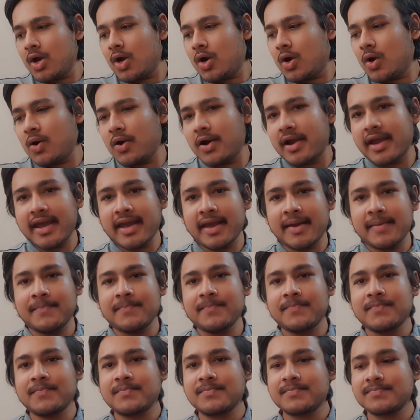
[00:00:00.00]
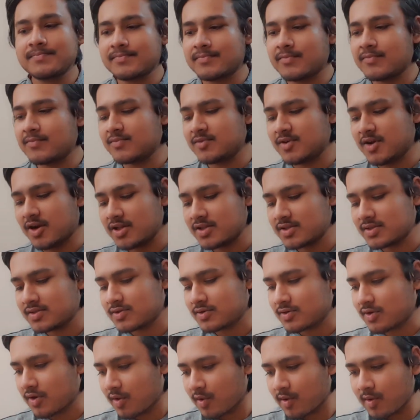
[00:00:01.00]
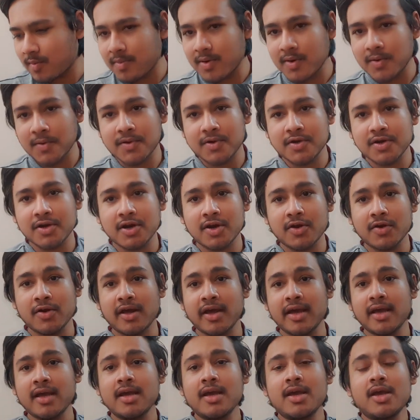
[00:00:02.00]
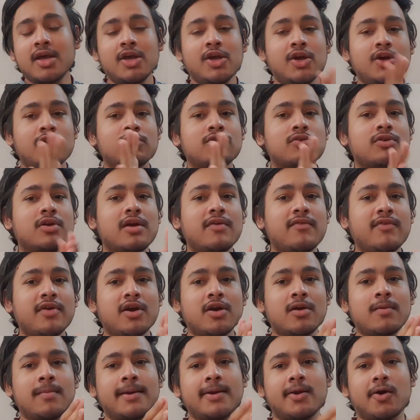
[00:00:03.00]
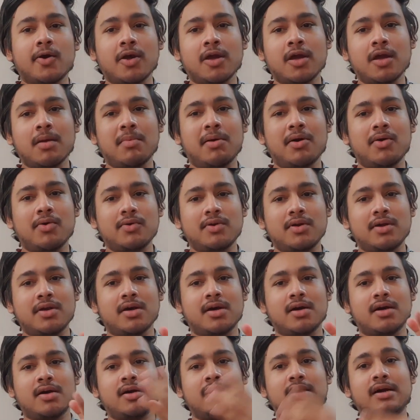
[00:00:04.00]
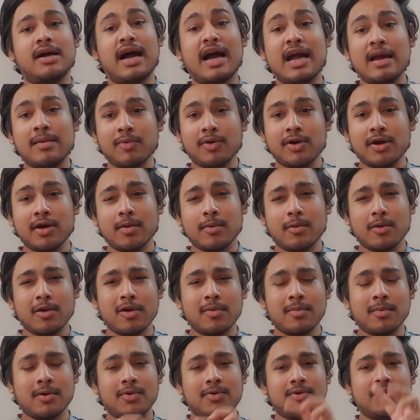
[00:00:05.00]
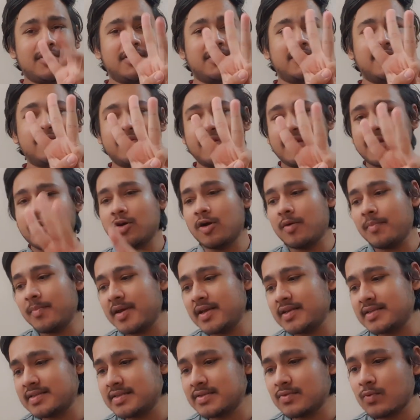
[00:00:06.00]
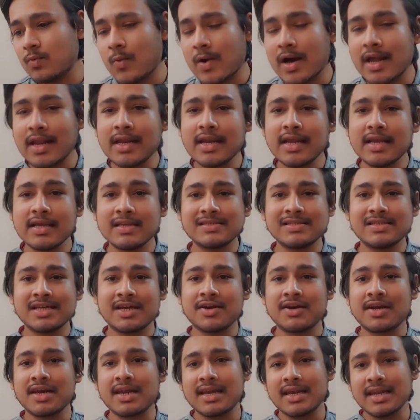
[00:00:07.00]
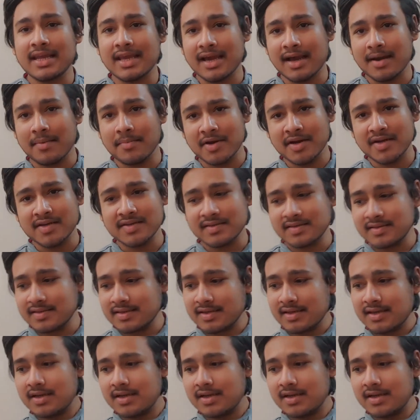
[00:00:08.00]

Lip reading: Okay, lots to talk about today. So today we're going to be talking about, I'm going to be talking about three topics. One is general in cameras.